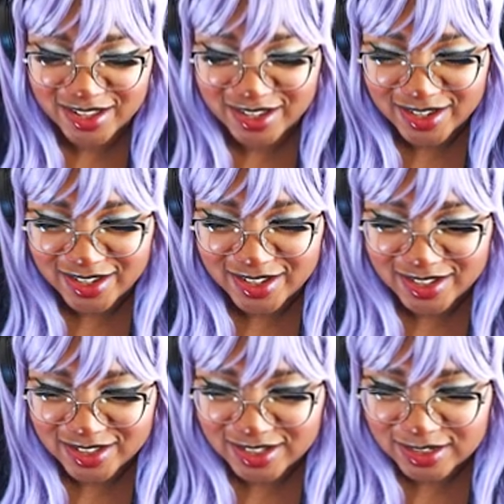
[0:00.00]

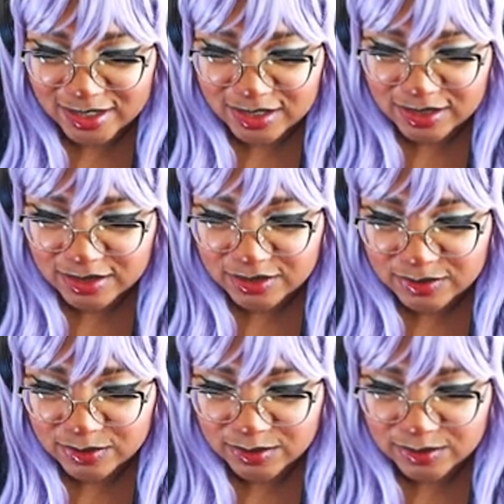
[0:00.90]

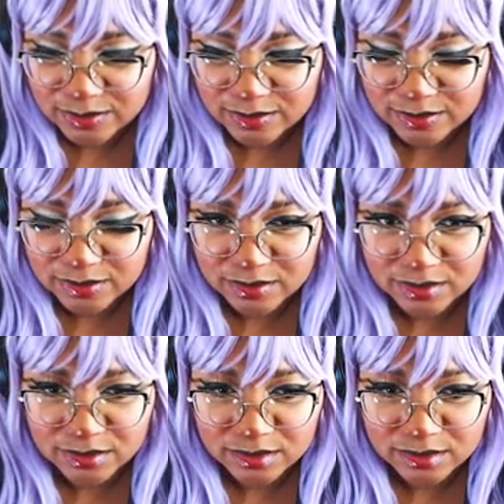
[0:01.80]
(no one is talking)